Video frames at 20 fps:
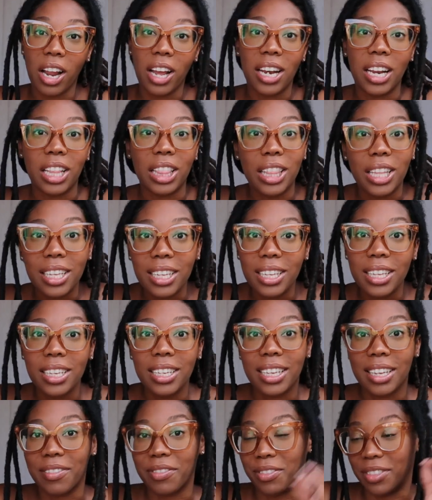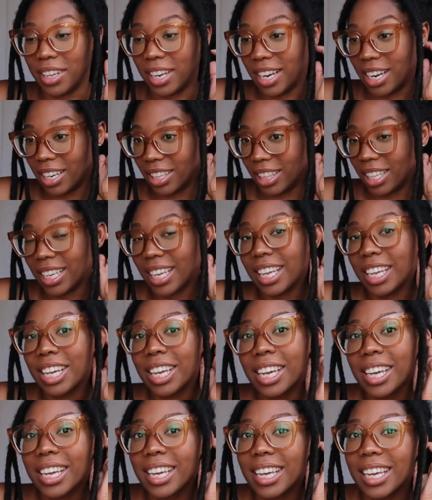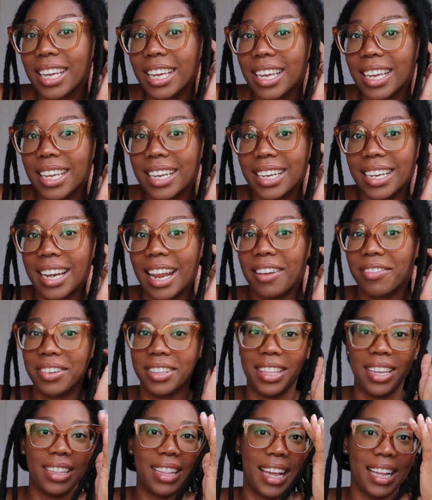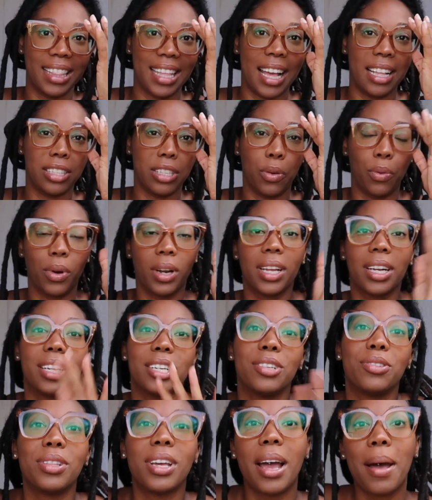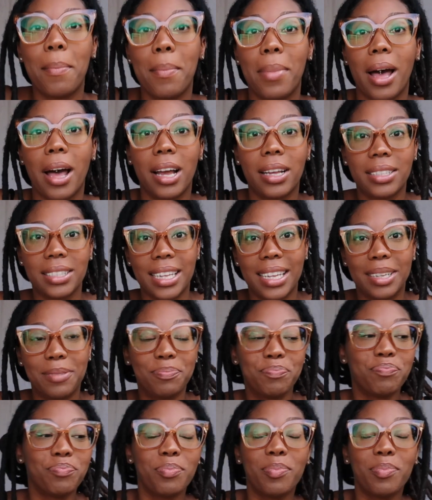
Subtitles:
gonna look, if they're looking good and everything like that. So we're gonna do the unboxing